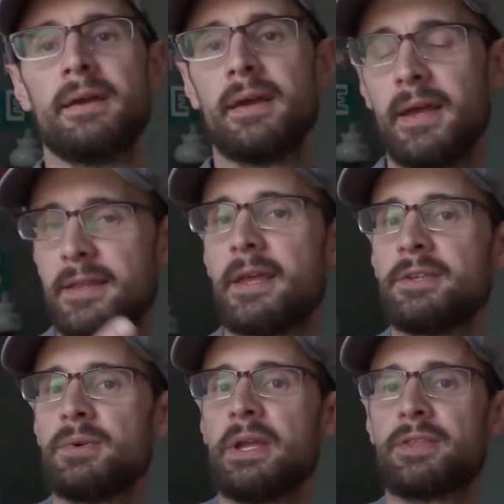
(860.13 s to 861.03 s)
and then
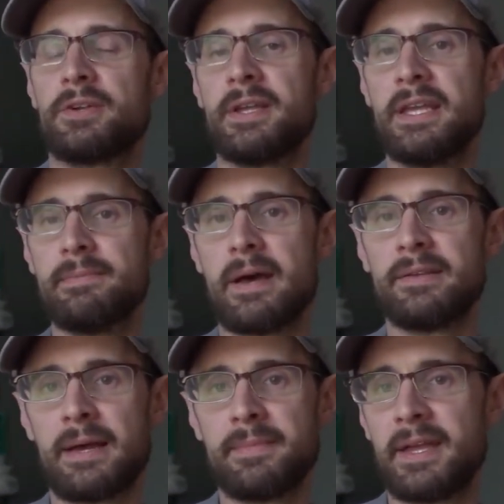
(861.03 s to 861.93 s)
you either email
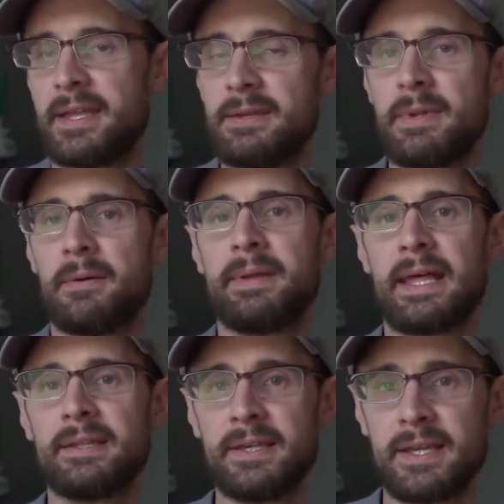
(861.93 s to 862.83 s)
me
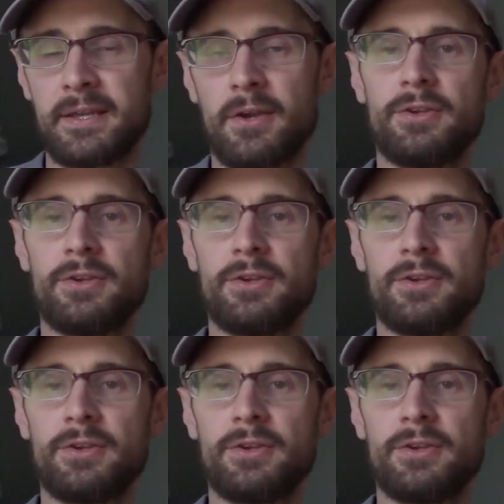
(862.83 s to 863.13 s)
that link,